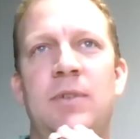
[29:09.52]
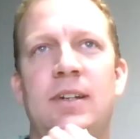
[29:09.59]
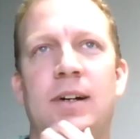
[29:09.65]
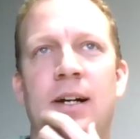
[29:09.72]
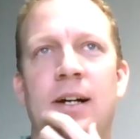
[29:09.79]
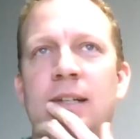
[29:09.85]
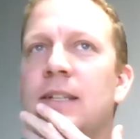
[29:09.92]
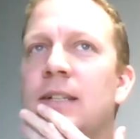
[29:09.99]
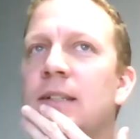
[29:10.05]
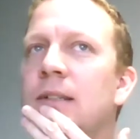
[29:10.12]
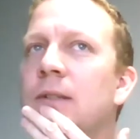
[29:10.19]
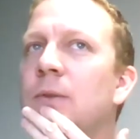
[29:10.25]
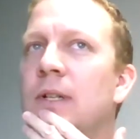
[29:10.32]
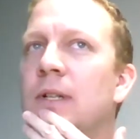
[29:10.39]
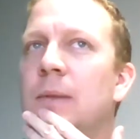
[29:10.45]
time we talked
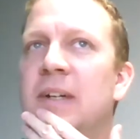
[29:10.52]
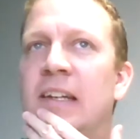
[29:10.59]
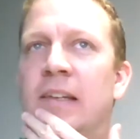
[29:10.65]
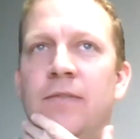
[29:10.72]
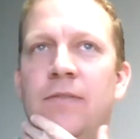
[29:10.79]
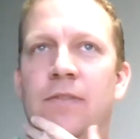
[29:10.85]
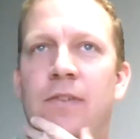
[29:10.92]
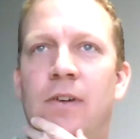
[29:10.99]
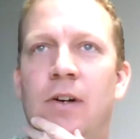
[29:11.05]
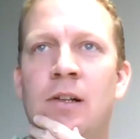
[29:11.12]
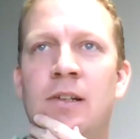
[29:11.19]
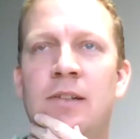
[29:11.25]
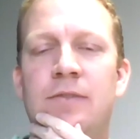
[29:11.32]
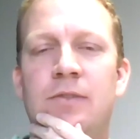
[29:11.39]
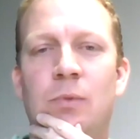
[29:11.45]
would have been
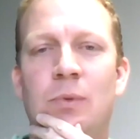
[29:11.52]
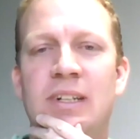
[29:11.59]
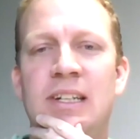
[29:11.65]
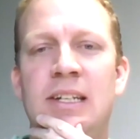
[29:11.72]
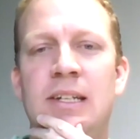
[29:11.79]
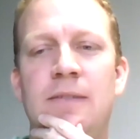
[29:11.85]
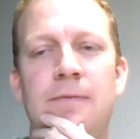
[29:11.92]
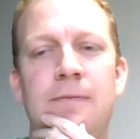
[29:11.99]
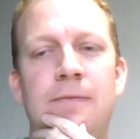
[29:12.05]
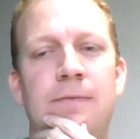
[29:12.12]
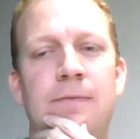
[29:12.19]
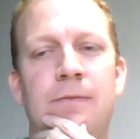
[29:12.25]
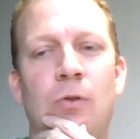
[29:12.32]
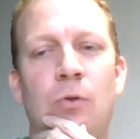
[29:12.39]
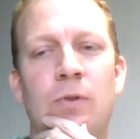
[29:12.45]
fall of
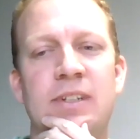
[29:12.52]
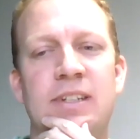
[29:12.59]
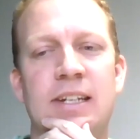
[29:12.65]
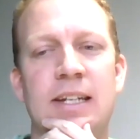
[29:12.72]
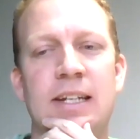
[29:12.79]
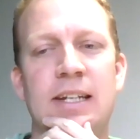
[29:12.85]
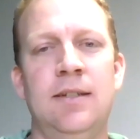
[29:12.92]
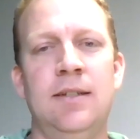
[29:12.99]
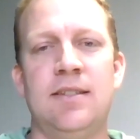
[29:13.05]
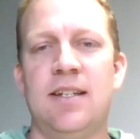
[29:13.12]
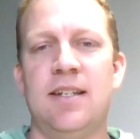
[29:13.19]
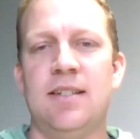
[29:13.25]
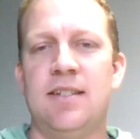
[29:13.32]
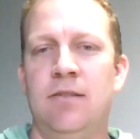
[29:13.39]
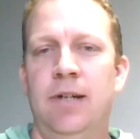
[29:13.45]
2014. Does
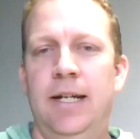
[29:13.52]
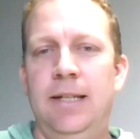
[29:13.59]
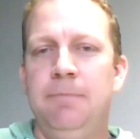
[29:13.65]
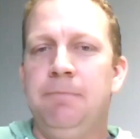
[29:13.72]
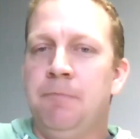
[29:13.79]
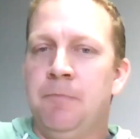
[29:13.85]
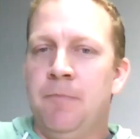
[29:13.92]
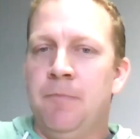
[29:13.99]
that sound right?